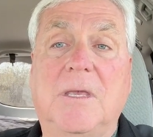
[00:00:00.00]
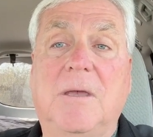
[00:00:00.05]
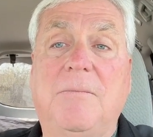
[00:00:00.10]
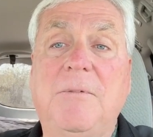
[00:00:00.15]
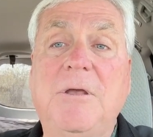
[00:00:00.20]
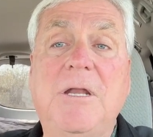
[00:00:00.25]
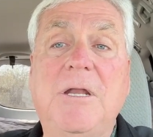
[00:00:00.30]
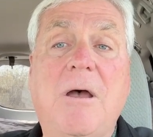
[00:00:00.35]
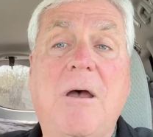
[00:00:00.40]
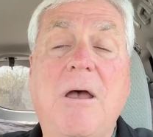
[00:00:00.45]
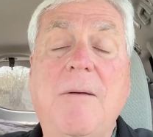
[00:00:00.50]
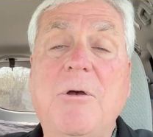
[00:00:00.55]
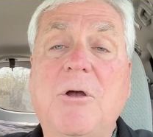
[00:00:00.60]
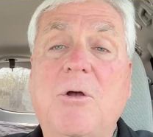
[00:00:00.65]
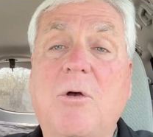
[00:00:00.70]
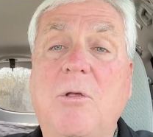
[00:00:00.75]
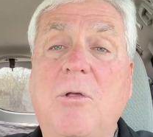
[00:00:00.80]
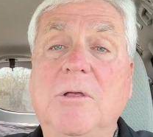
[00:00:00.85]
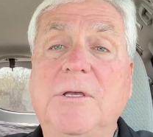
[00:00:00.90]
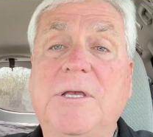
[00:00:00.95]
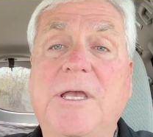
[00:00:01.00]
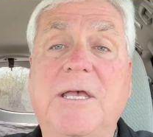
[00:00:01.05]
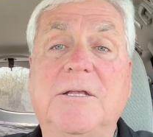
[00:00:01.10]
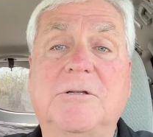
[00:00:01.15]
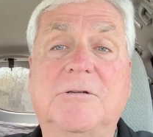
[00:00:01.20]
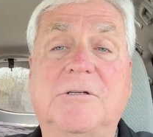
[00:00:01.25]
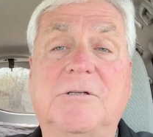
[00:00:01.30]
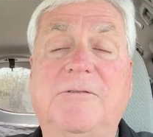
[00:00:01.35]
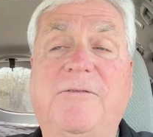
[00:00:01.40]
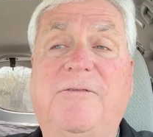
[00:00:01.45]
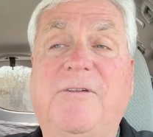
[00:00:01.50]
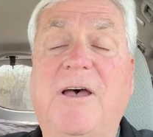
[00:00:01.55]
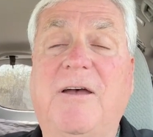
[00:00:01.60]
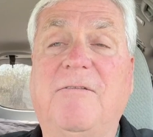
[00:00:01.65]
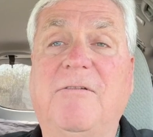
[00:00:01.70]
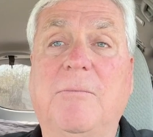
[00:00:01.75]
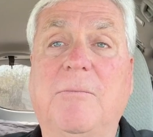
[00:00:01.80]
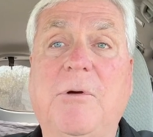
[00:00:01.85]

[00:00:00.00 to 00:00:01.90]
I mean, now I'm a colon cancer survivor,